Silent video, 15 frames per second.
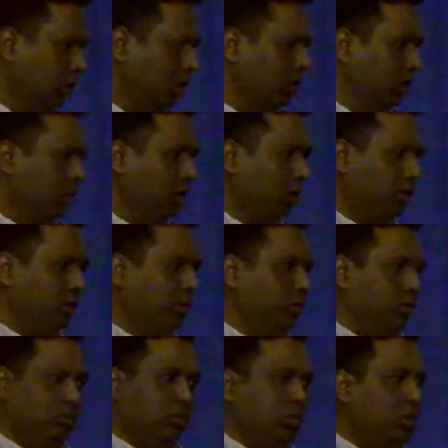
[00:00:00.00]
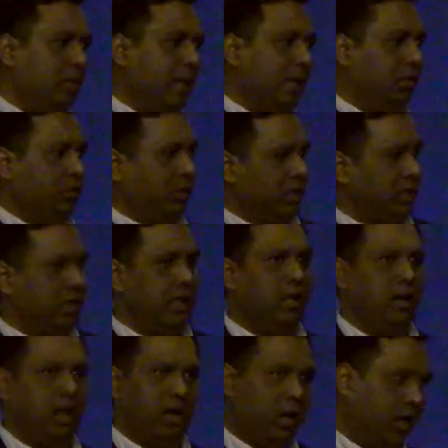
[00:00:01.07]
So no matter whether day
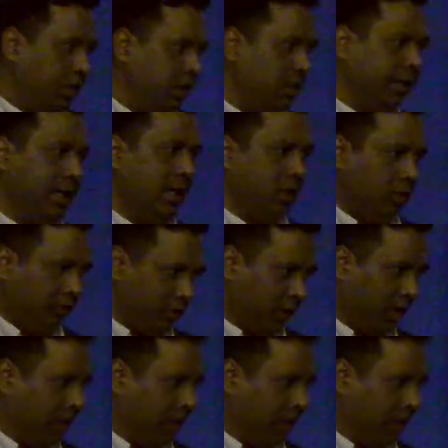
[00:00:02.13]
or night, you cannot dry.